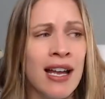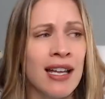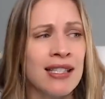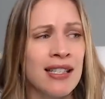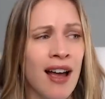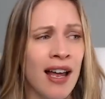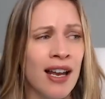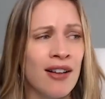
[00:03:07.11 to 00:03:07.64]

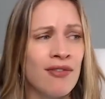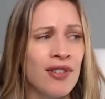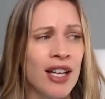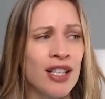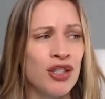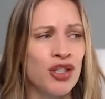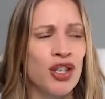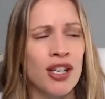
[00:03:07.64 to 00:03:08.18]
It's kind of
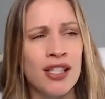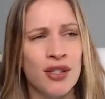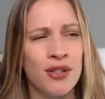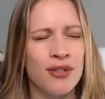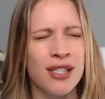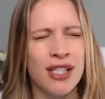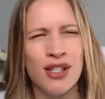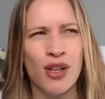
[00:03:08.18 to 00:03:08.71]
like just
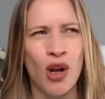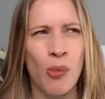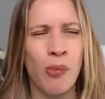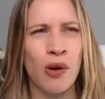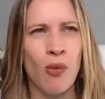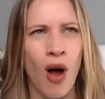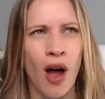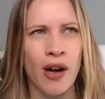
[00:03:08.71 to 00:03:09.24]
using soap
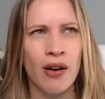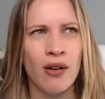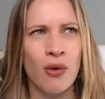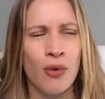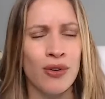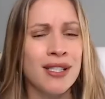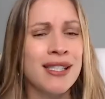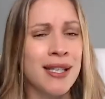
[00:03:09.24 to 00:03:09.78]
and water,
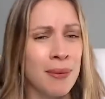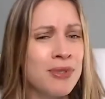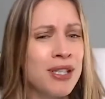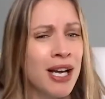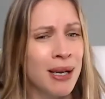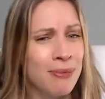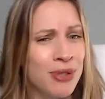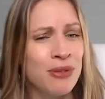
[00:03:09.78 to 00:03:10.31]
or
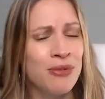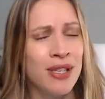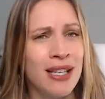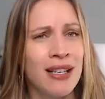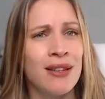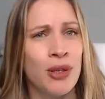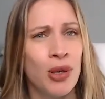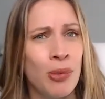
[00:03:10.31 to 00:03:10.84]
sometimes you
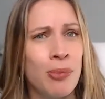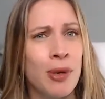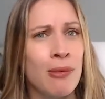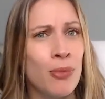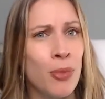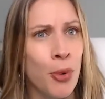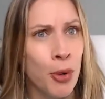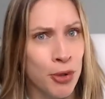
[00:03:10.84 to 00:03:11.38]
need a little
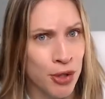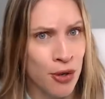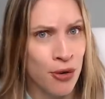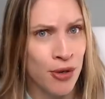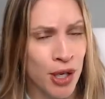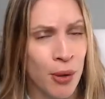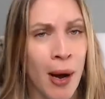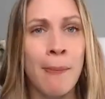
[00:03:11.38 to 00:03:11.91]
bit more, don't you?